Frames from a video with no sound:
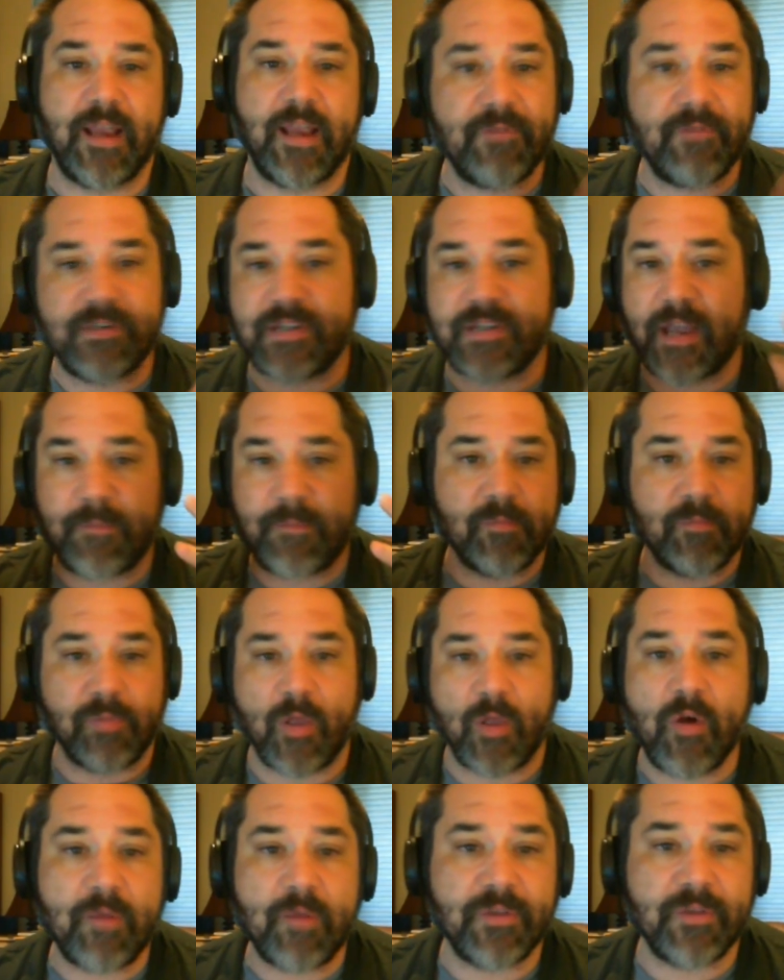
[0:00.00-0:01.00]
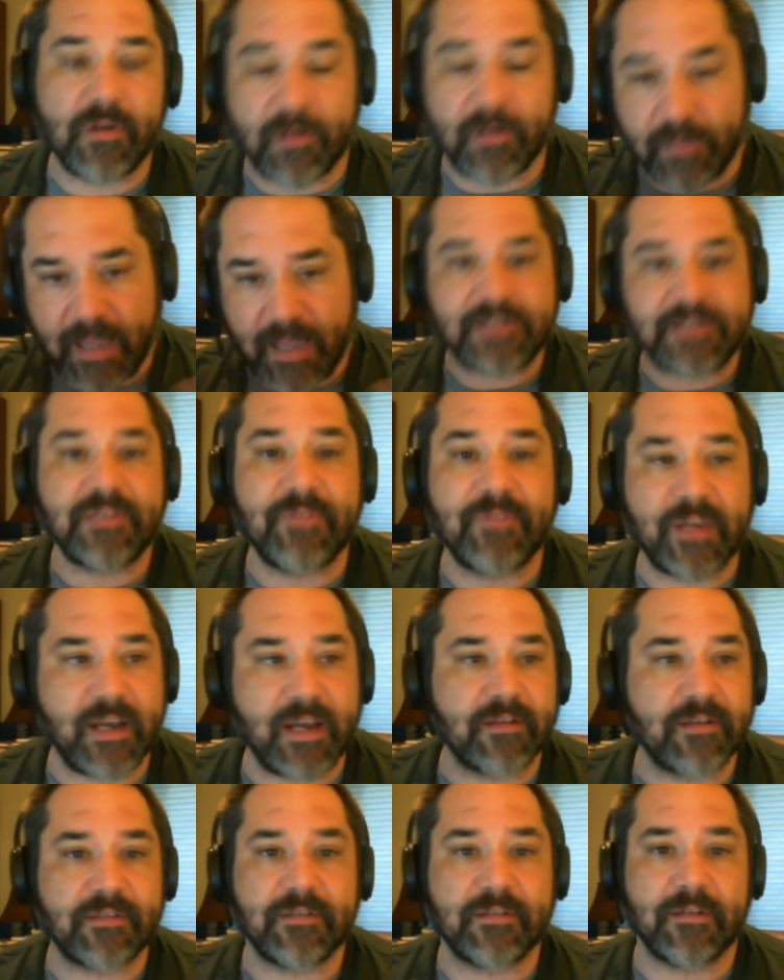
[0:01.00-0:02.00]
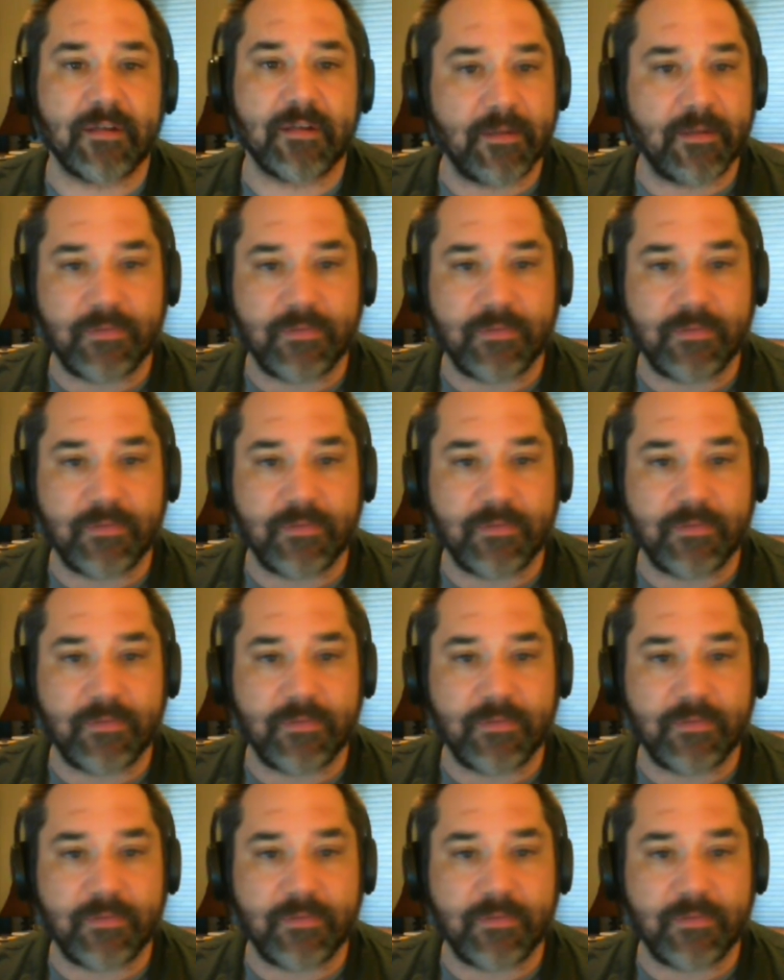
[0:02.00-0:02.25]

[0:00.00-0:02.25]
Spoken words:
every time you blow up, or less of a character.